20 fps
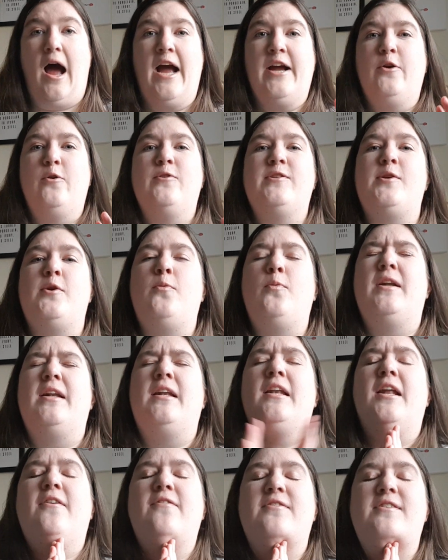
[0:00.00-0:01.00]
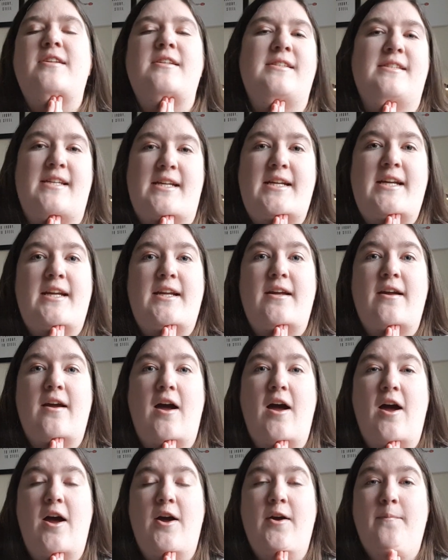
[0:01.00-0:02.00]
I also would love to see
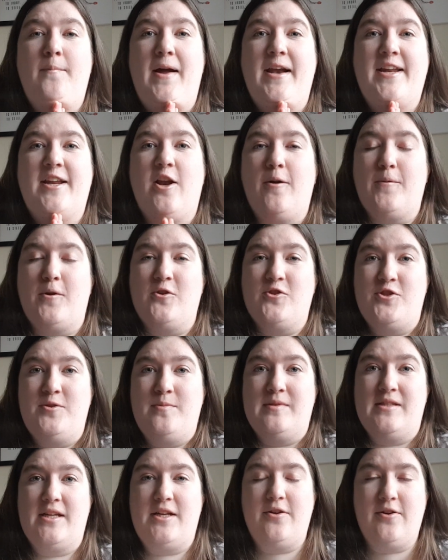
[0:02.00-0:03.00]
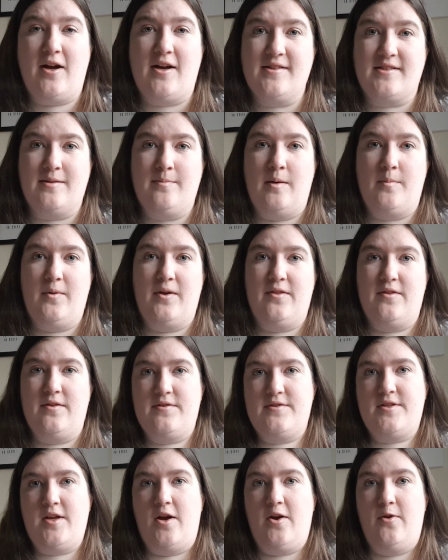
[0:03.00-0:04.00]
any LARP costumes that you guys come up
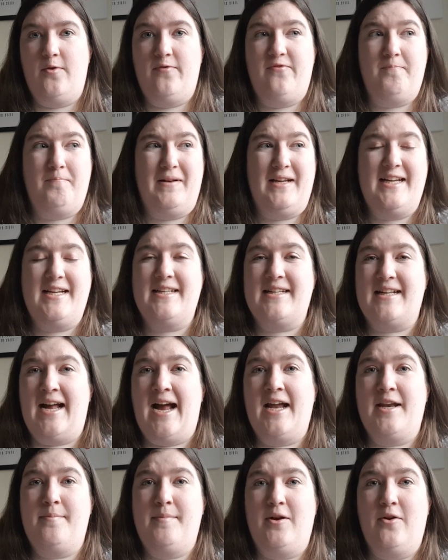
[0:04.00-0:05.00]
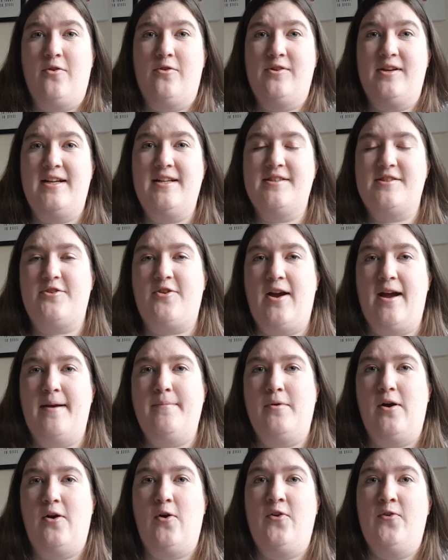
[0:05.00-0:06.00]
with, so please add me on
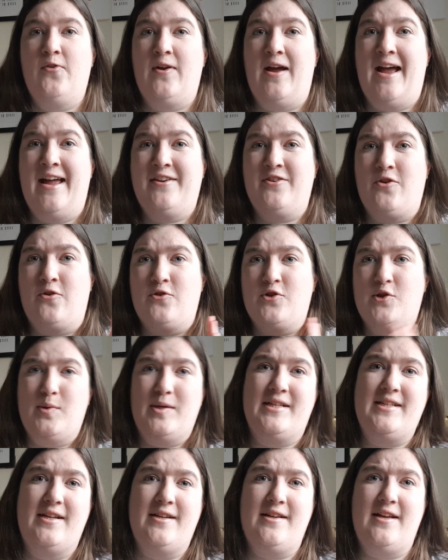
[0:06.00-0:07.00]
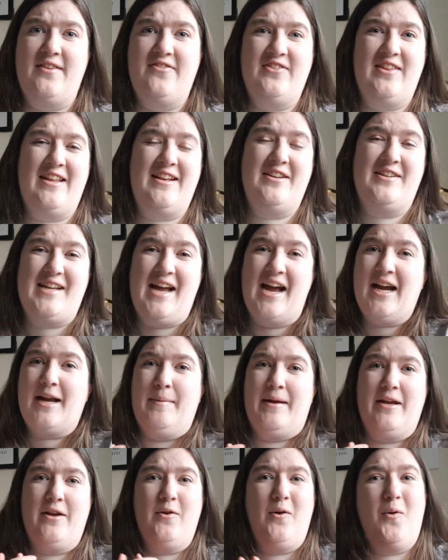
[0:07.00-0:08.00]
Instagram and on Twitter, and then
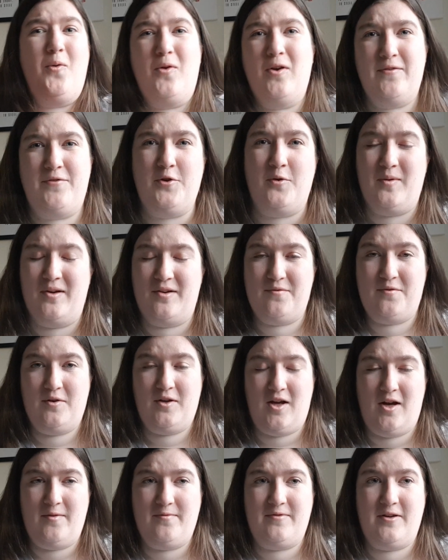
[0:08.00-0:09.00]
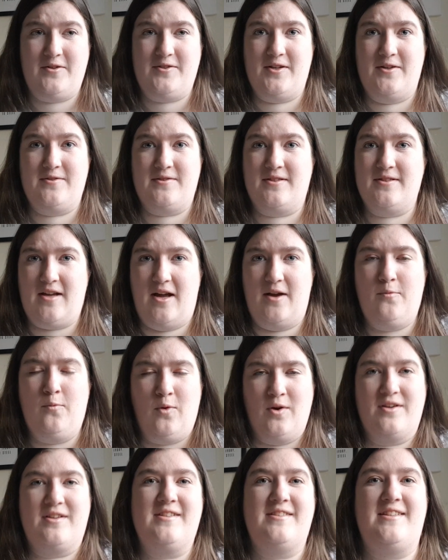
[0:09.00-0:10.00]
tag me in all of your wonderful LARP photos, because I
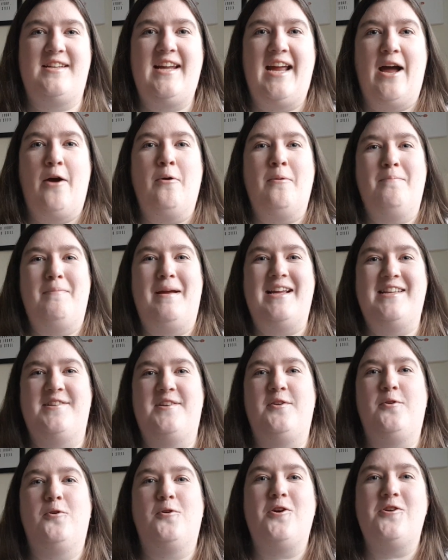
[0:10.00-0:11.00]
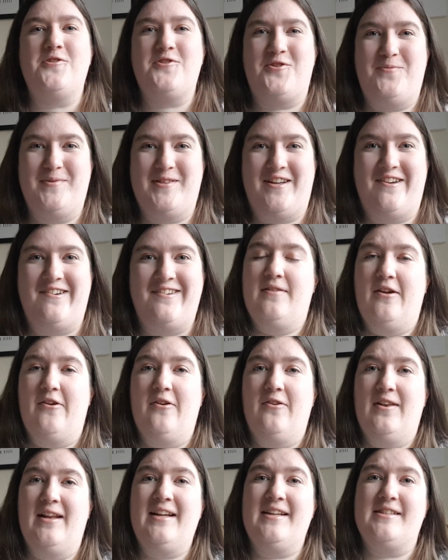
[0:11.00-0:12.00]
want to see how amazing your costumes are.
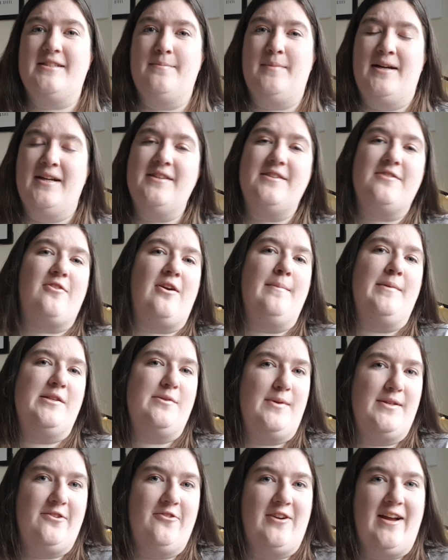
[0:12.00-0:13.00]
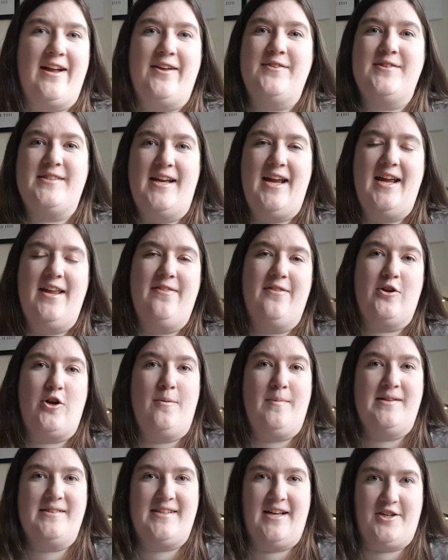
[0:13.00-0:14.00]
There are links to my Instagram and Twitter accounts in the
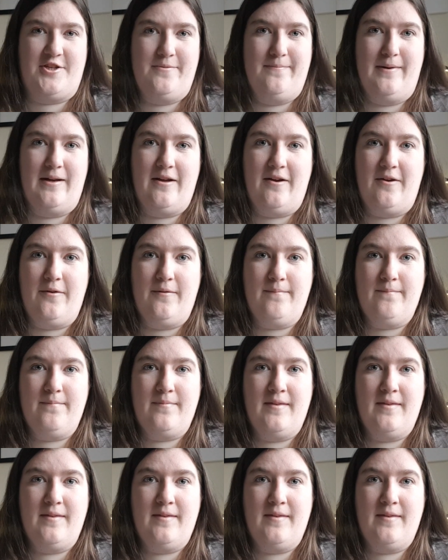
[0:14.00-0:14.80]
comment section below.